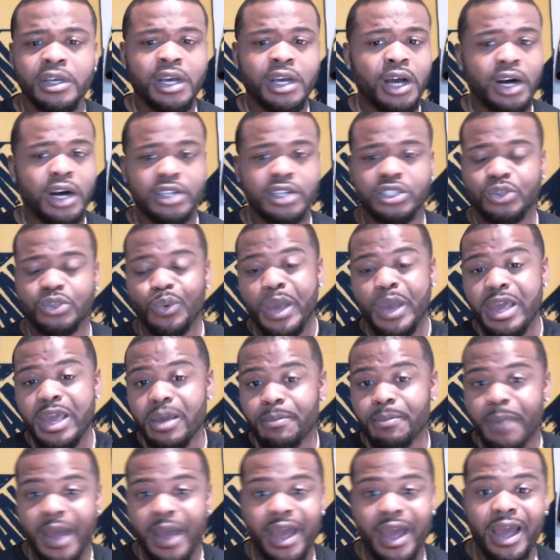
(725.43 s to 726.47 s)
a swing
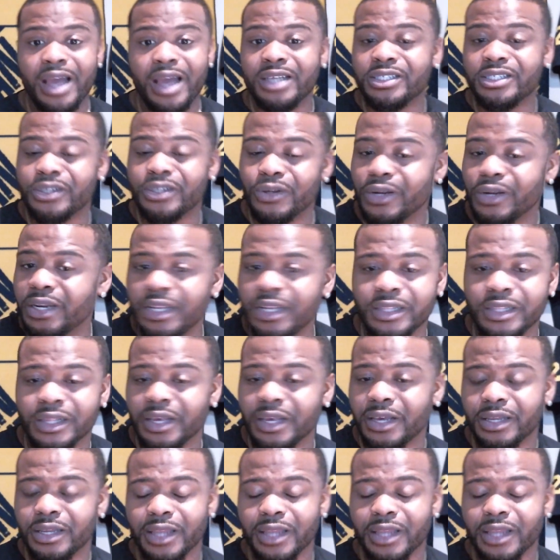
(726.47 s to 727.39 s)
pass or anything.